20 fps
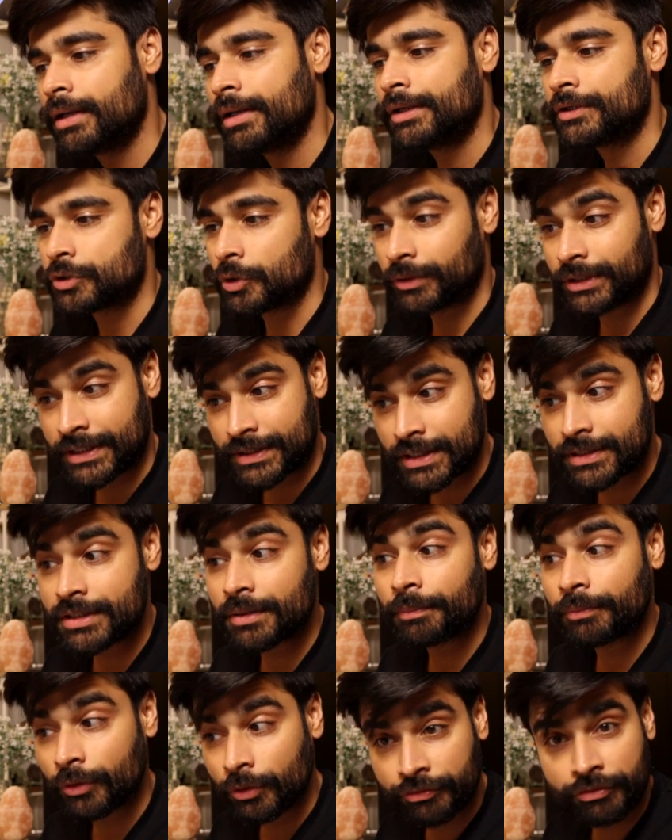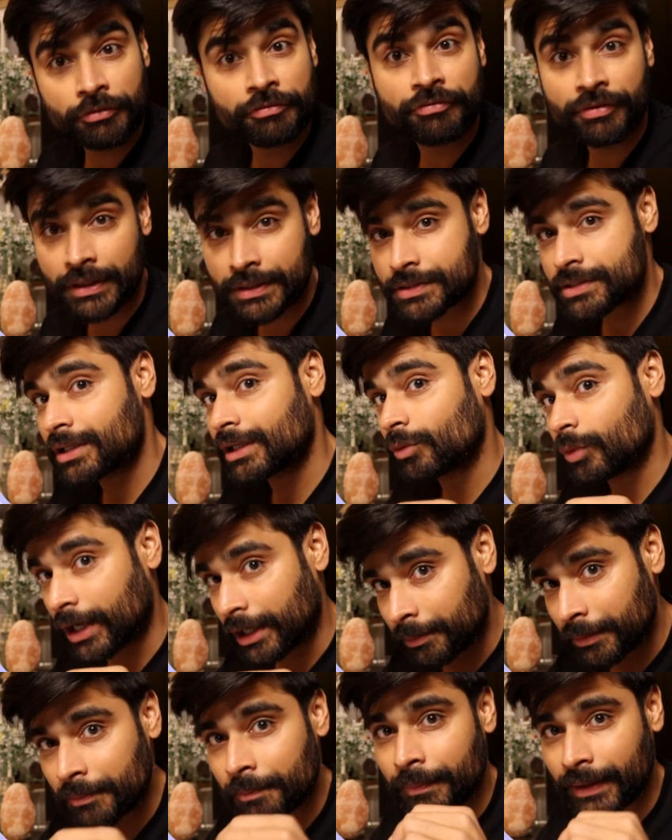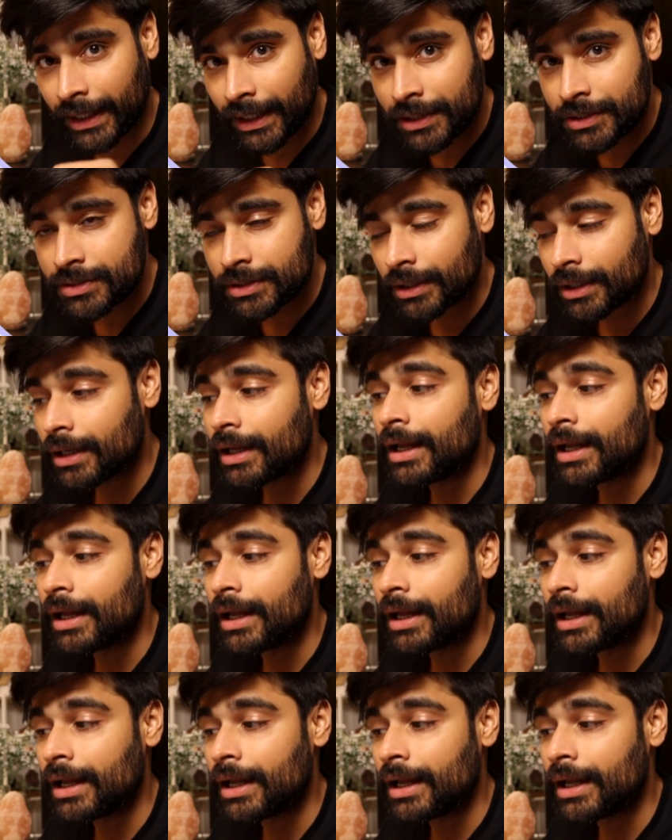So this is a proof of funds requirement page.